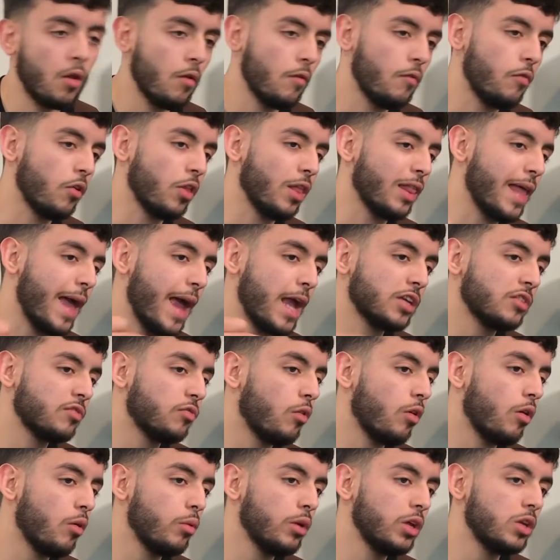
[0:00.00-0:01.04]
For the last
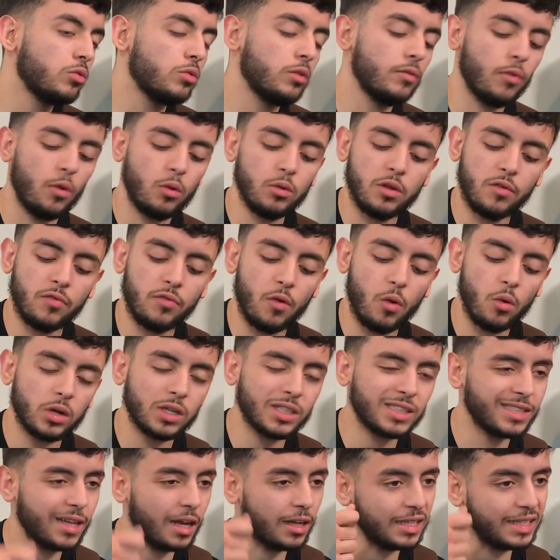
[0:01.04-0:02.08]
4 weeks, we've only
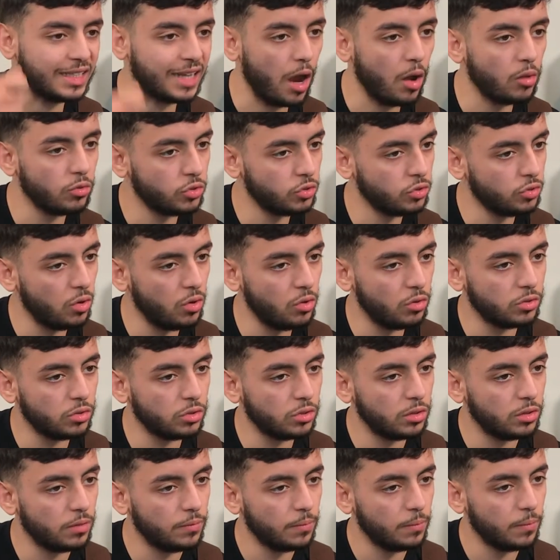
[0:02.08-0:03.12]
focused on
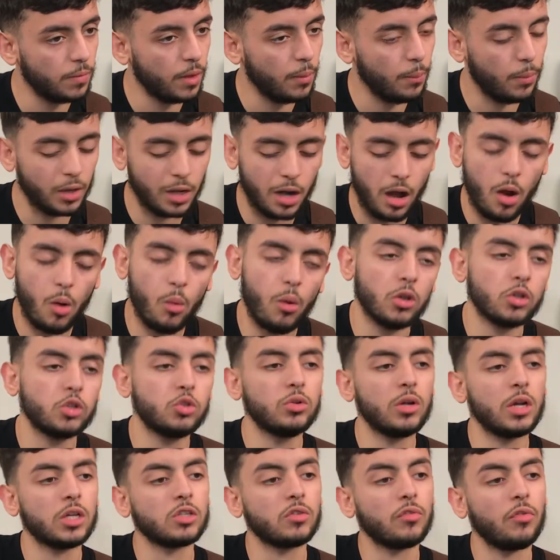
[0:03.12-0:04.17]
downstrokes, but now I want
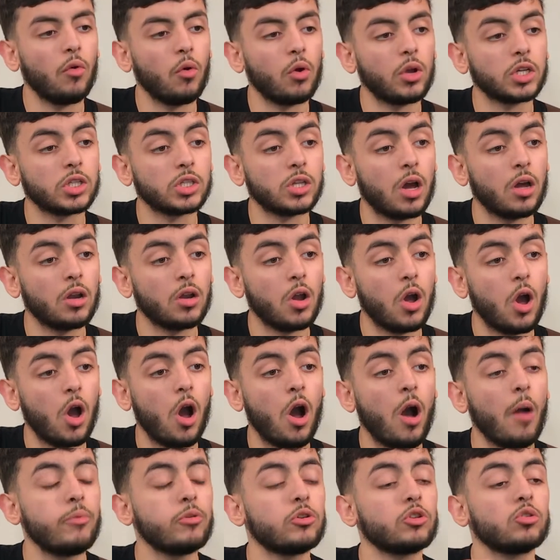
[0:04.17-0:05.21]
you guys to focus on
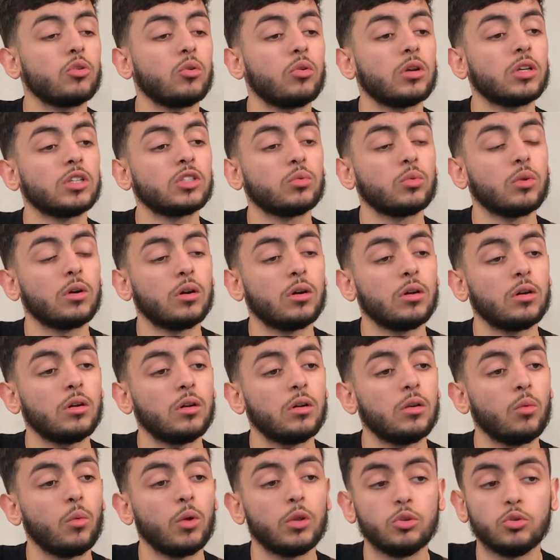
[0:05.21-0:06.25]
upstroke as well
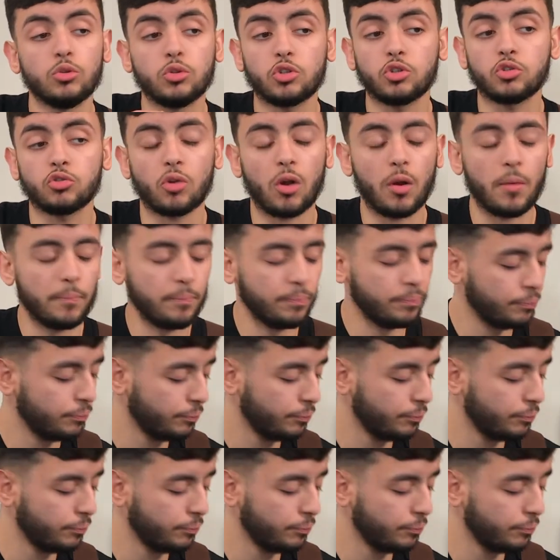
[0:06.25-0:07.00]
when you strum.